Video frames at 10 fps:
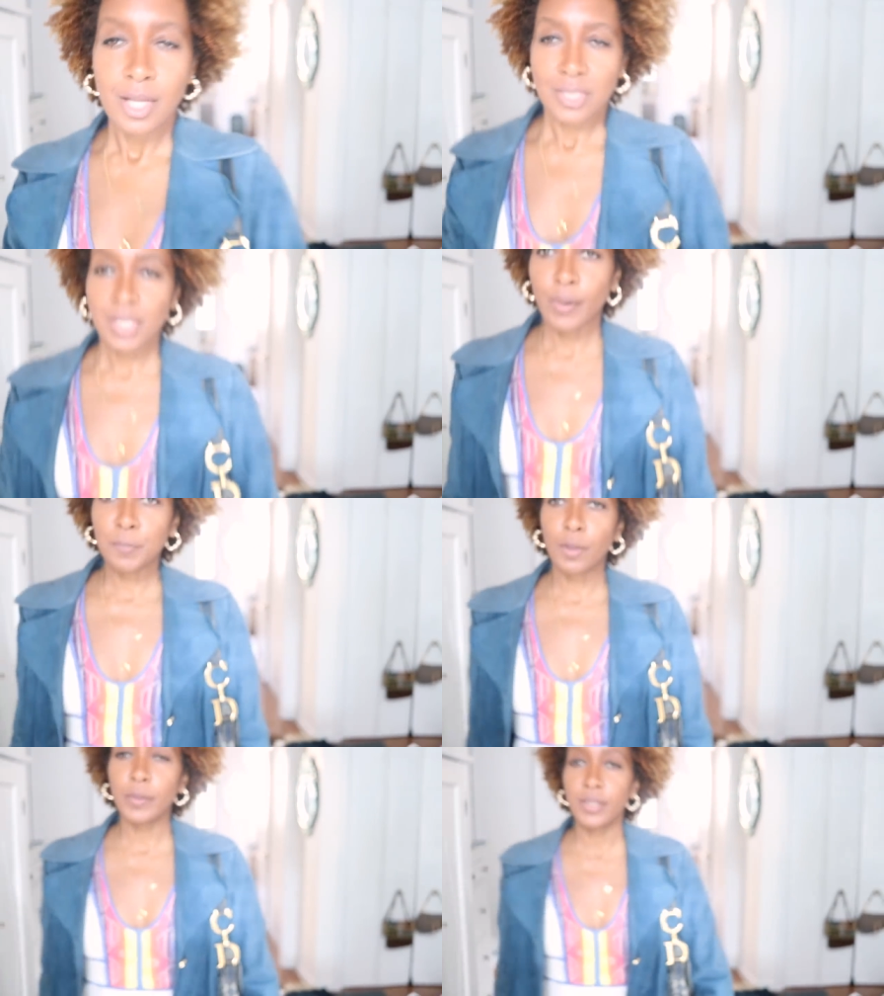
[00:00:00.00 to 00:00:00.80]
So
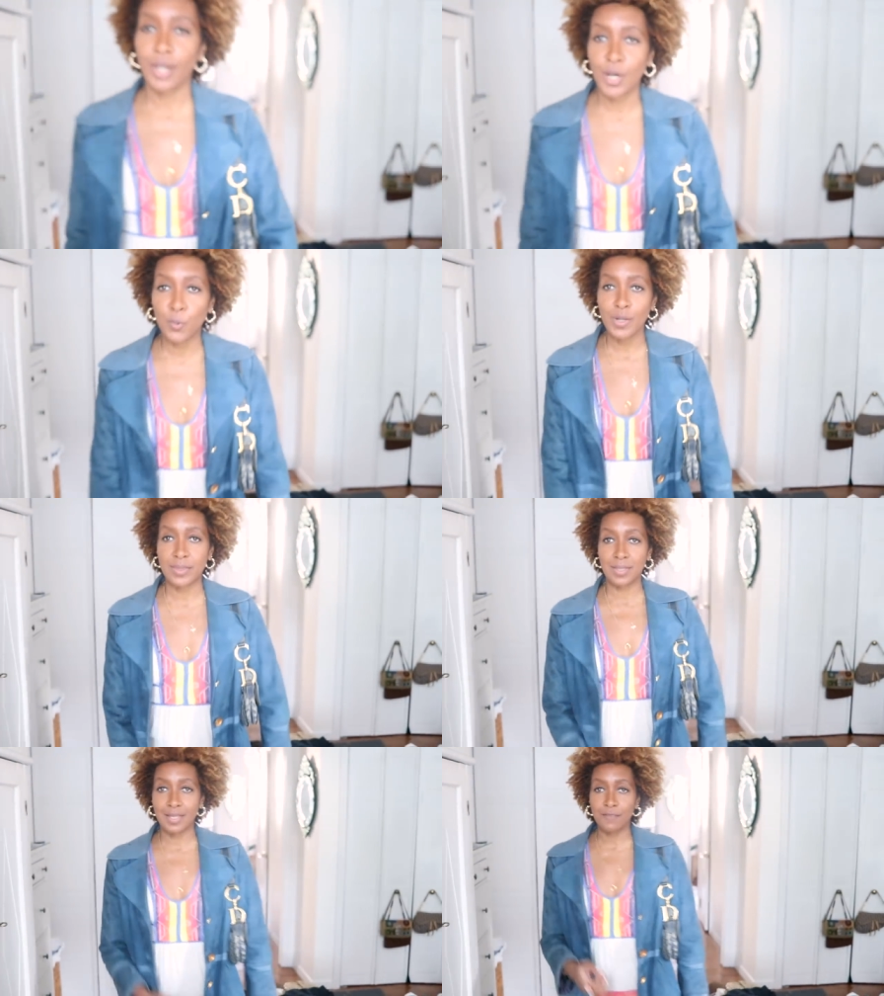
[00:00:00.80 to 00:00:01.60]
I'd probably go
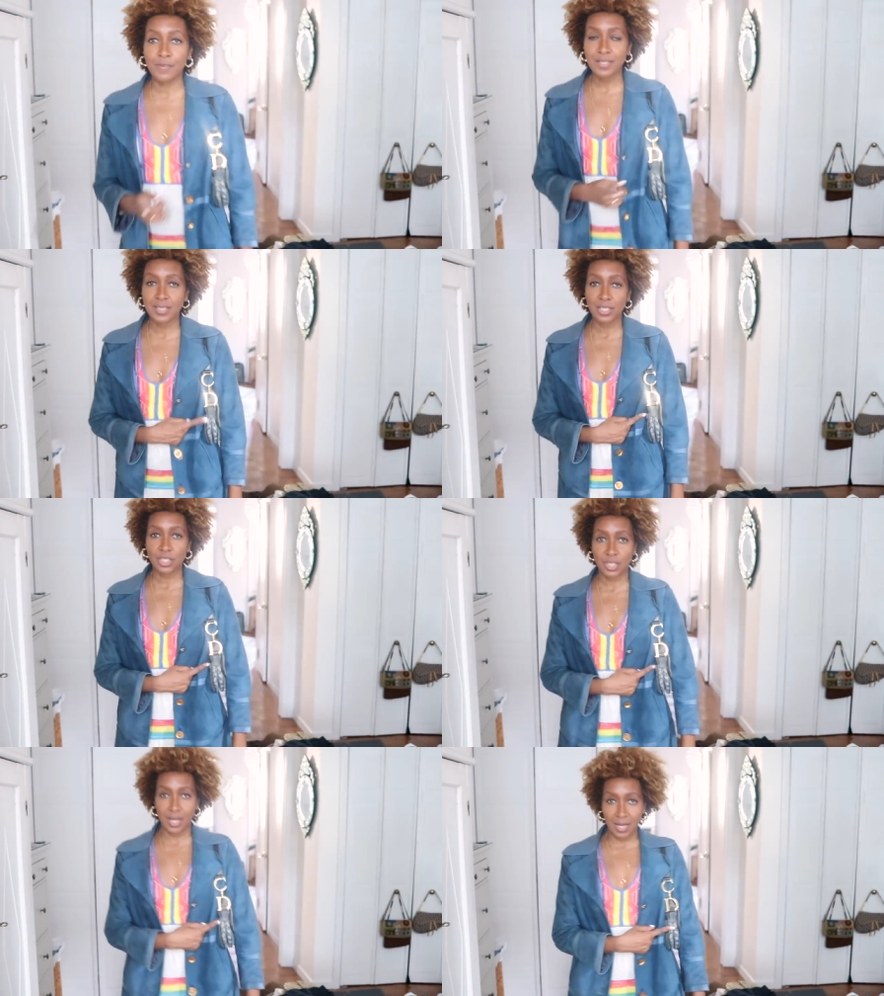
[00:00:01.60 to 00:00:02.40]
with the
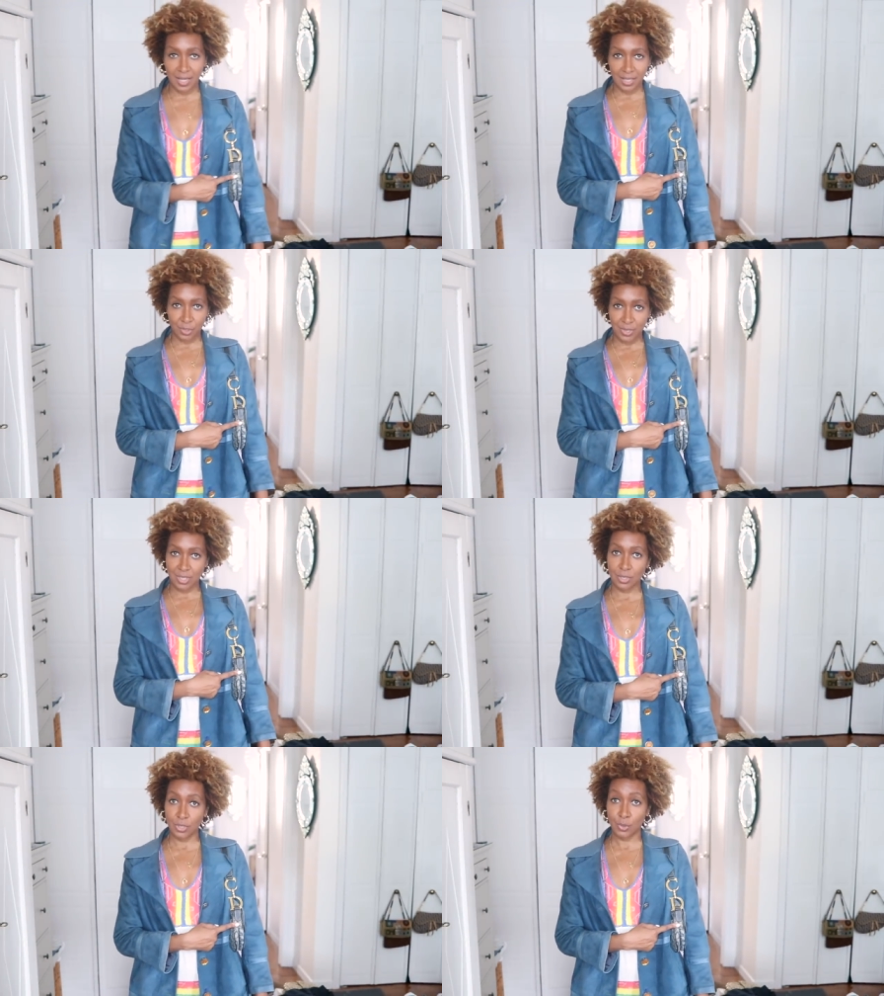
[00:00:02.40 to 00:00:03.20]
vintage
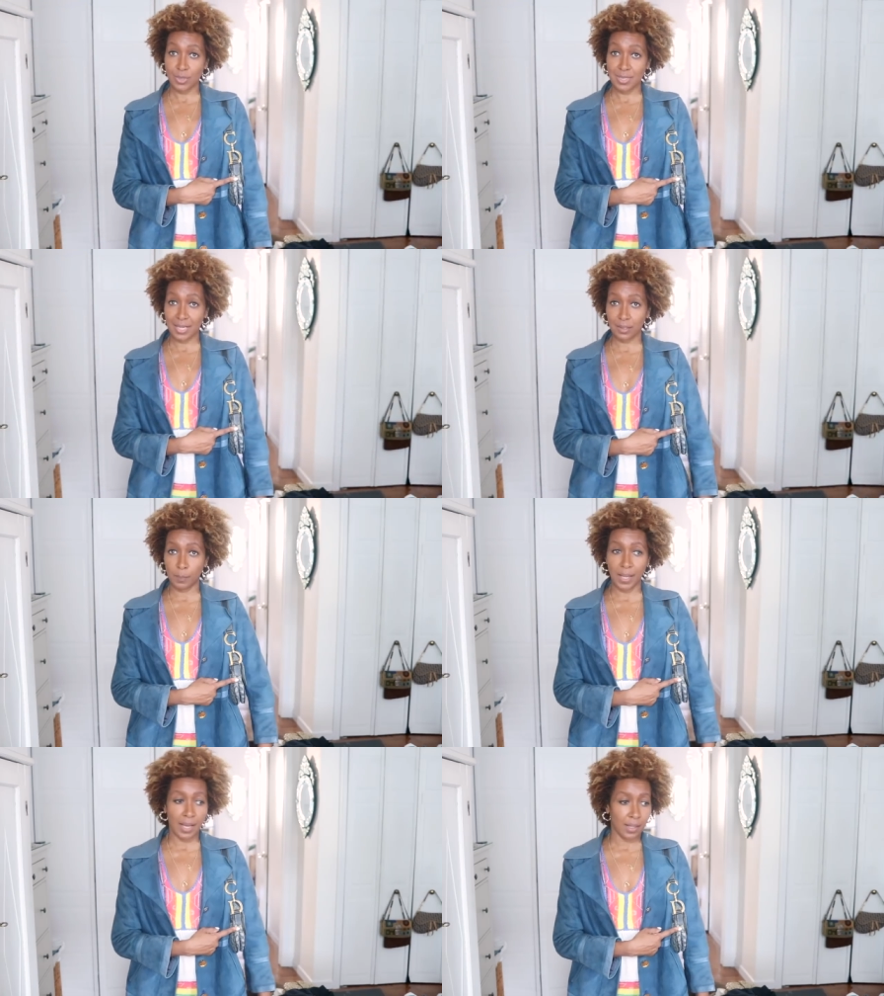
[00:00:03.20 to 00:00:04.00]
Christian Dior saddle
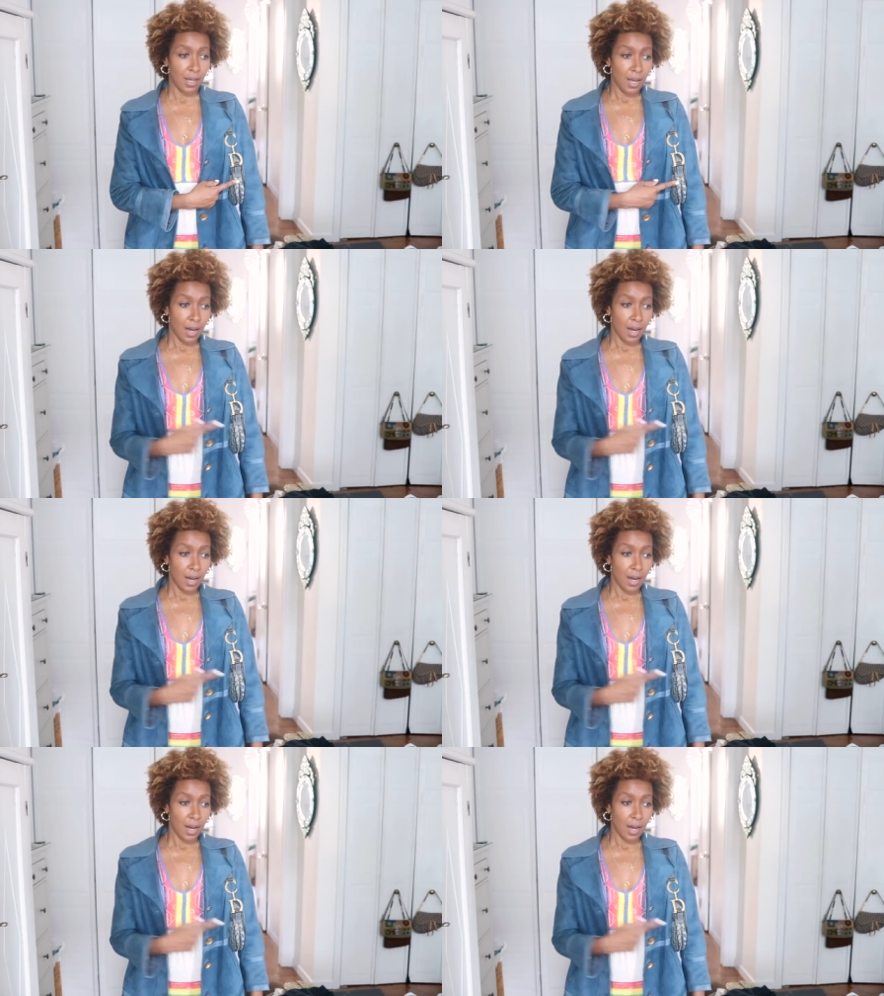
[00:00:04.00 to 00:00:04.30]
bag.